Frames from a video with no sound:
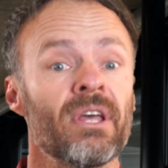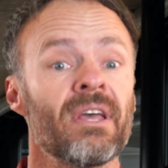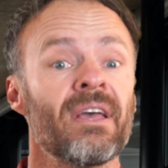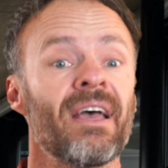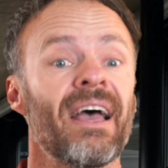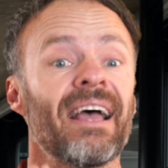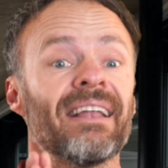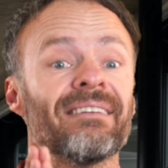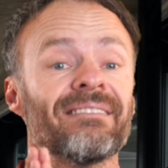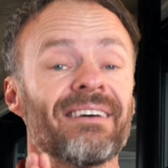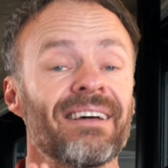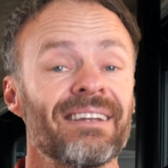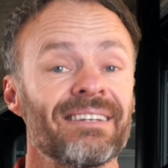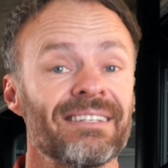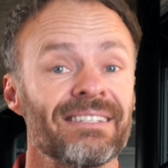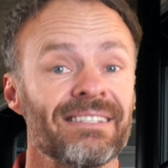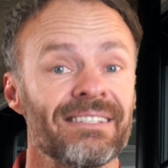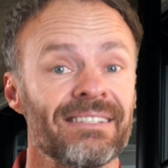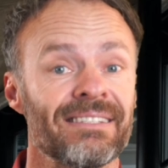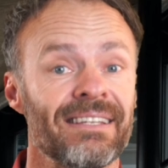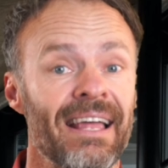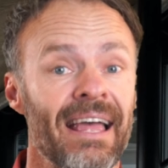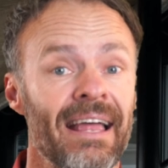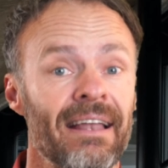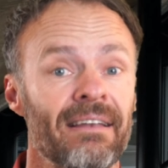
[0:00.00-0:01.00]
and
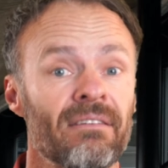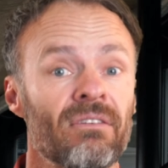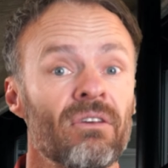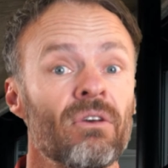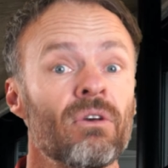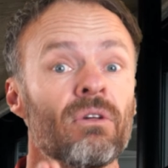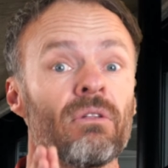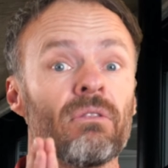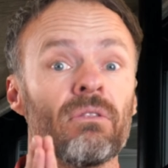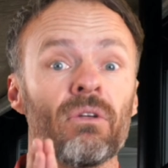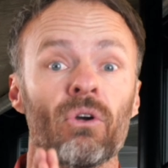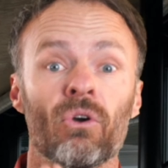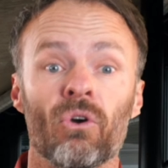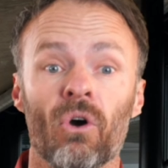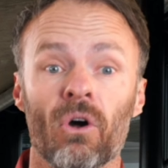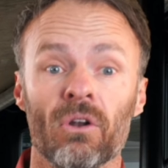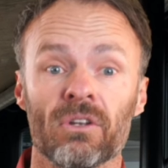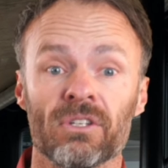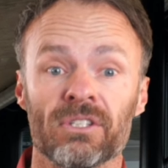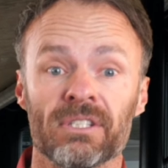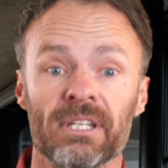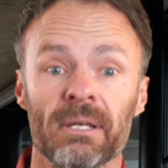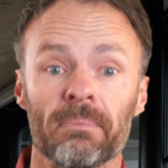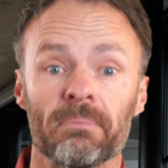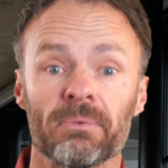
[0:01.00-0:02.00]
understand the
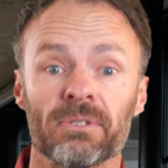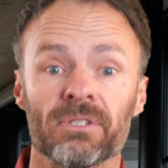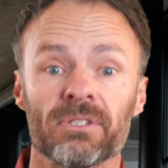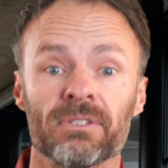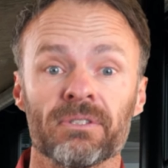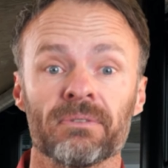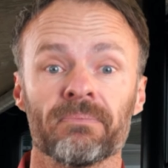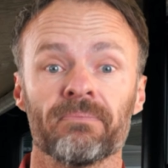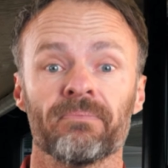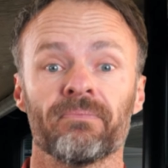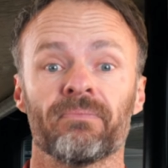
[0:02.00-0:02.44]
concepts.